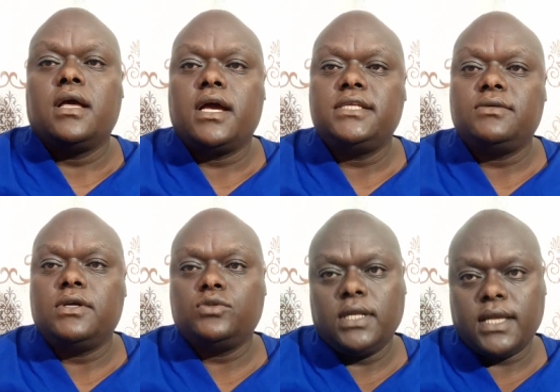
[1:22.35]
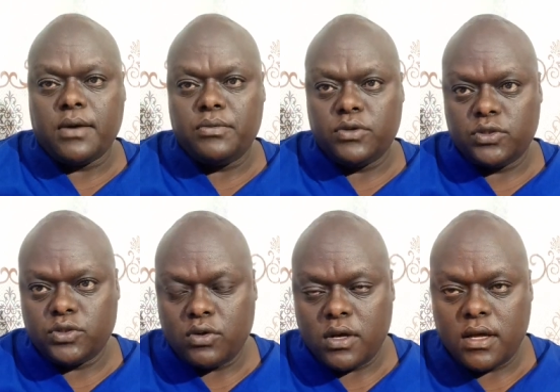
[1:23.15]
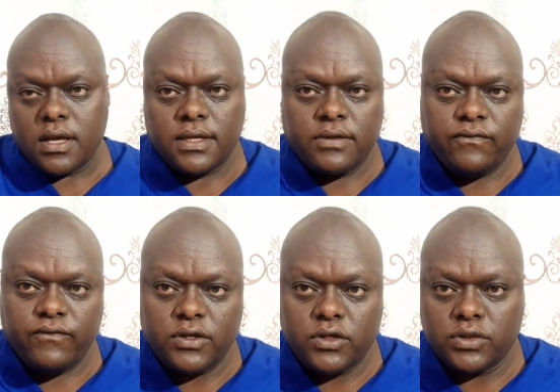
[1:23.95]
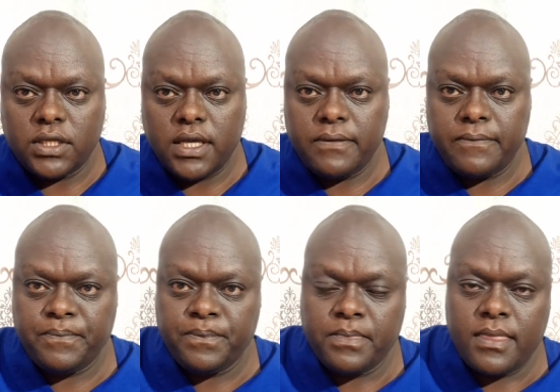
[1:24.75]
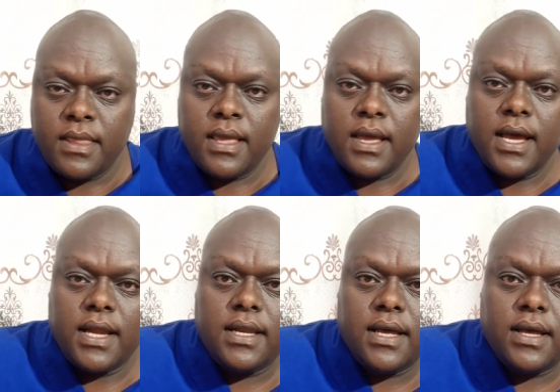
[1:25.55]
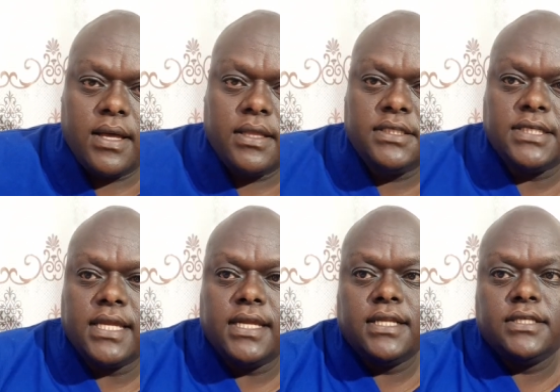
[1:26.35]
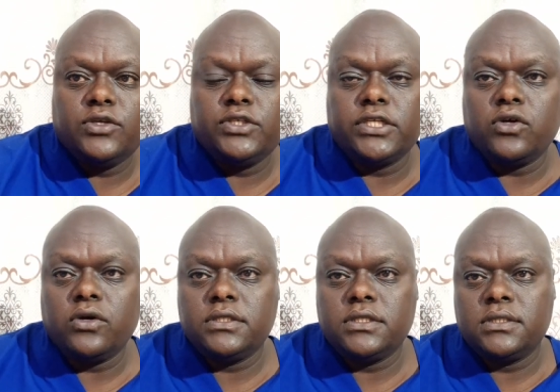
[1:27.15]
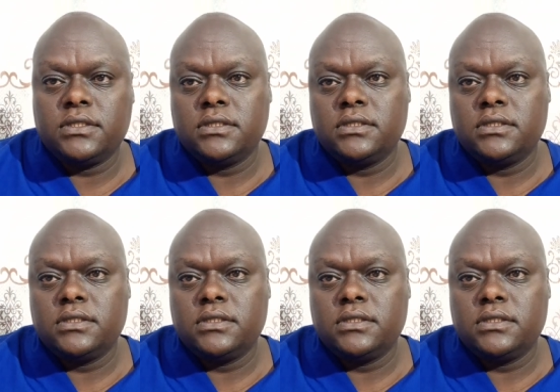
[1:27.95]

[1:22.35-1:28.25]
Guys, I want to welcome you to our video today, and uh, the channel is Siocha Talks.